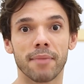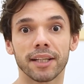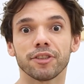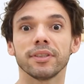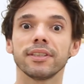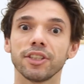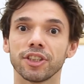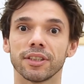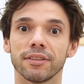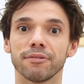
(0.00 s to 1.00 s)
my
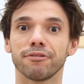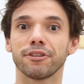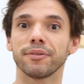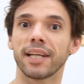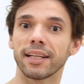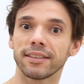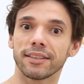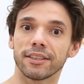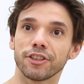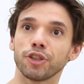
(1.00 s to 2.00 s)
transition from
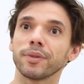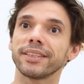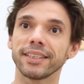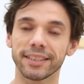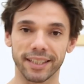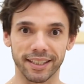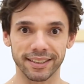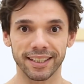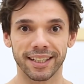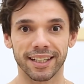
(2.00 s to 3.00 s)
dancer to
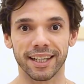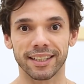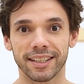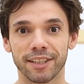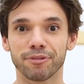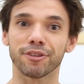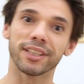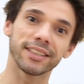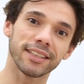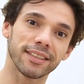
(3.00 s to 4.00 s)
assistant, and then from
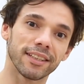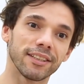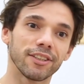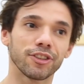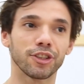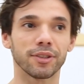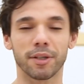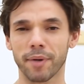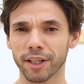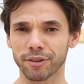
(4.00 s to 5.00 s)
assistant to
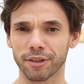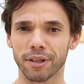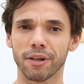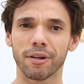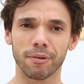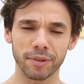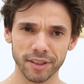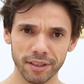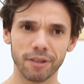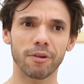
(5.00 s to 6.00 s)
director,
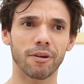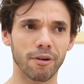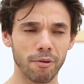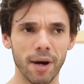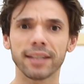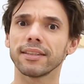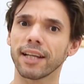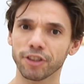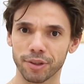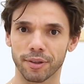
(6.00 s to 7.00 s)
was quite
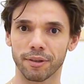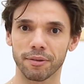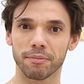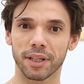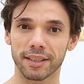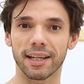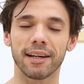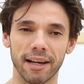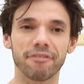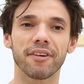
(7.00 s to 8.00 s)
natural, because
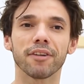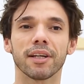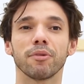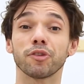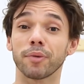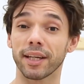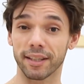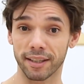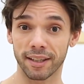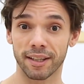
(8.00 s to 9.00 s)
I felt I was
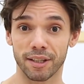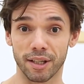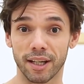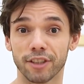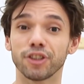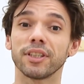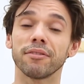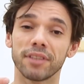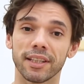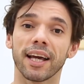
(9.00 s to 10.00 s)
ready to
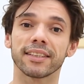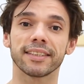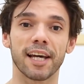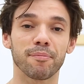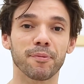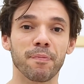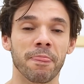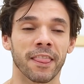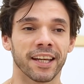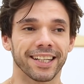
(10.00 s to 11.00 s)
give the next step.
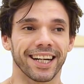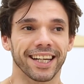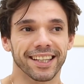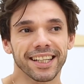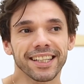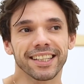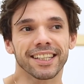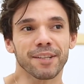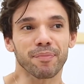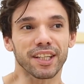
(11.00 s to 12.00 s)
I think
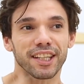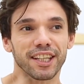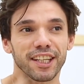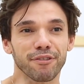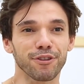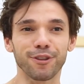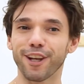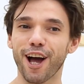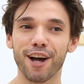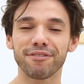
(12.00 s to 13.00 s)
if you
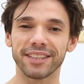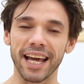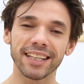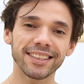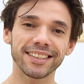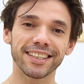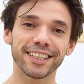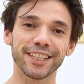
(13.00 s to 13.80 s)
love dance,